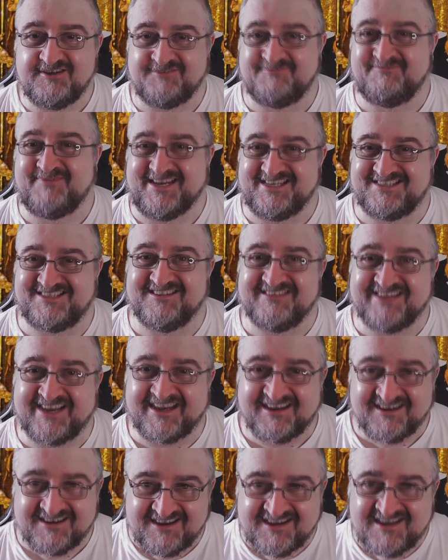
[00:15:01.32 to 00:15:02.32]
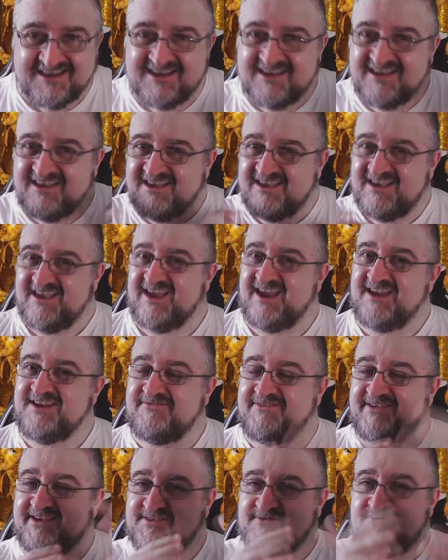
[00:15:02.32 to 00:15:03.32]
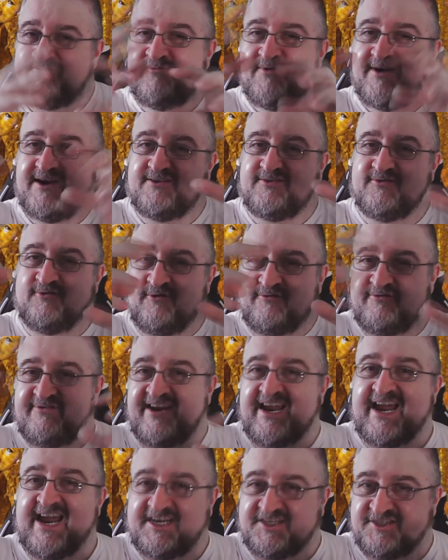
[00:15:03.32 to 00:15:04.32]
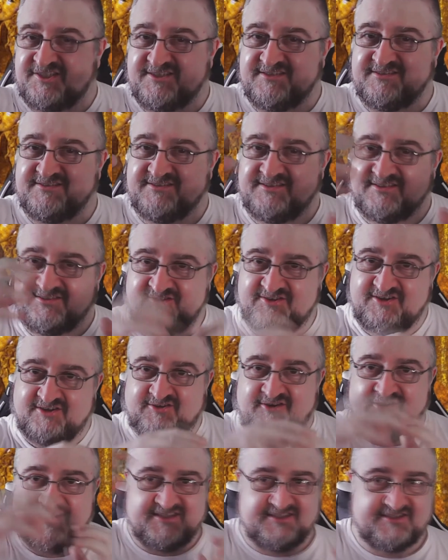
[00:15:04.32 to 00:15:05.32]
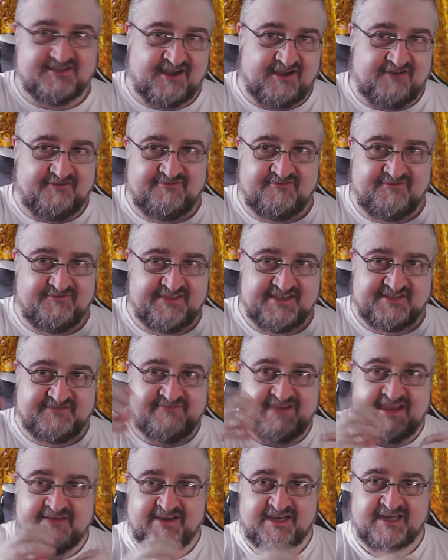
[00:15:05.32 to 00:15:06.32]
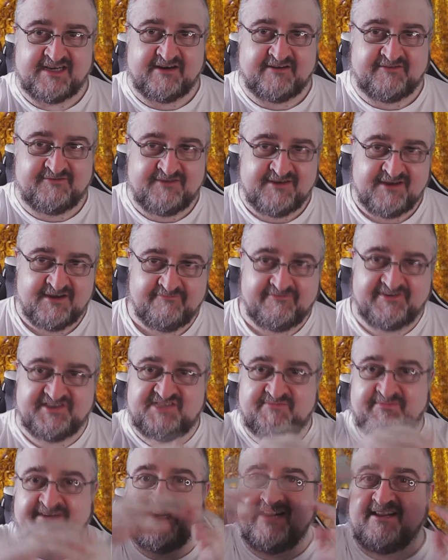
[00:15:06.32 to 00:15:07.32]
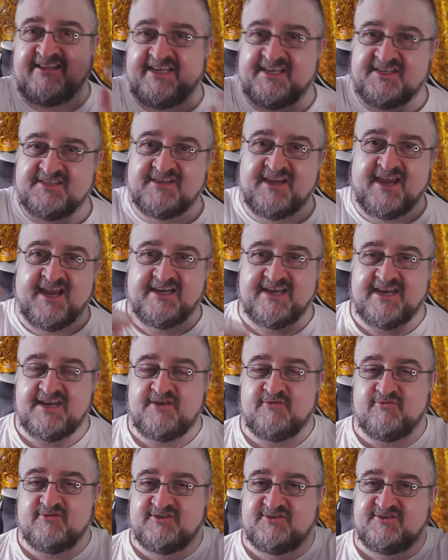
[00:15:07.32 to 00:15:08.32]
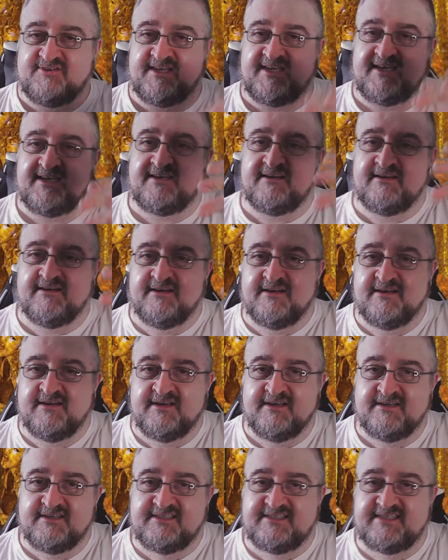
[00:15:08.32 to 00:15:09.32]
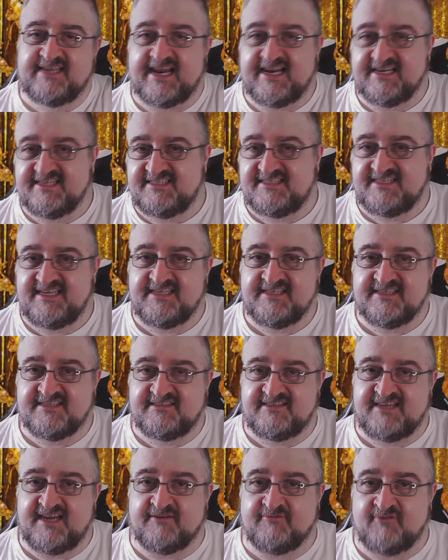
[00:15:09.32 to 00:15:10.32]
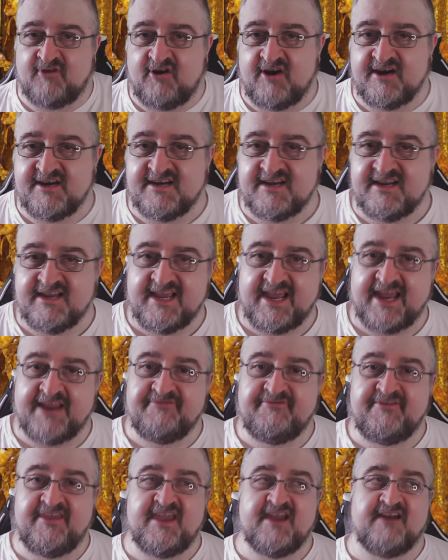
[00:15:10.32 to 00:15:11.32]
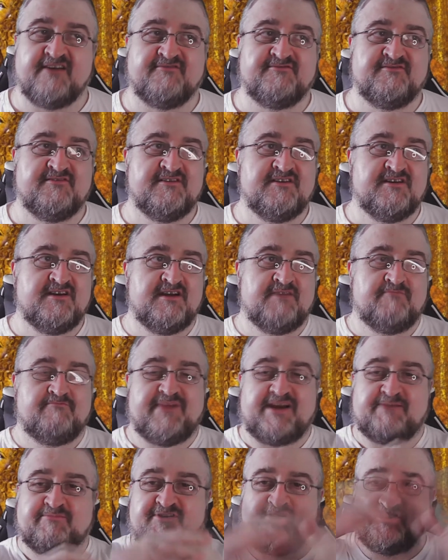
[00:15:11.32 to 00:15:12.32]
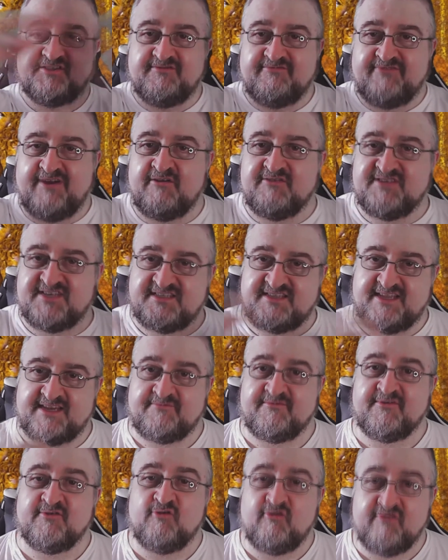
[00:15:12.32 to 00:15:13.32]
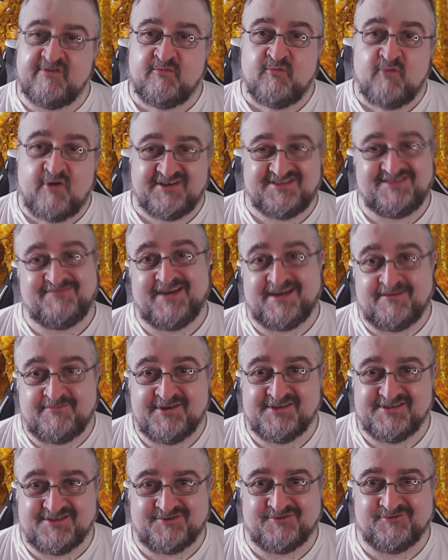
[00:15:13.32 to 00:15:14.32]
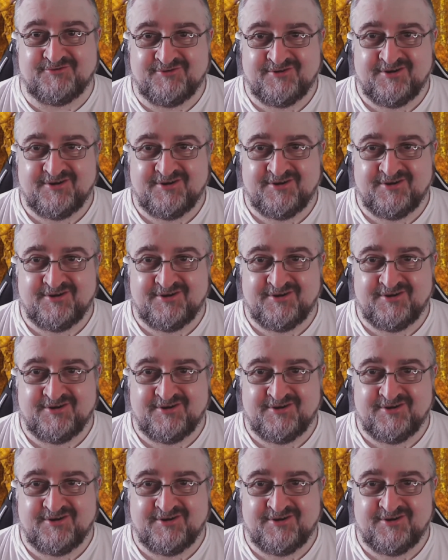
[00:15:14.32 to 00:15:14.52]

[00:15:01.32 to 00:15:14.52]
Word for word: basically. And you've got this weird overreaction to a lot of stuff that's very kind of Vincent Menelius. And then you go to the dance scenes later on, and they're big production values. It's like Verhoeven wants to make a musical,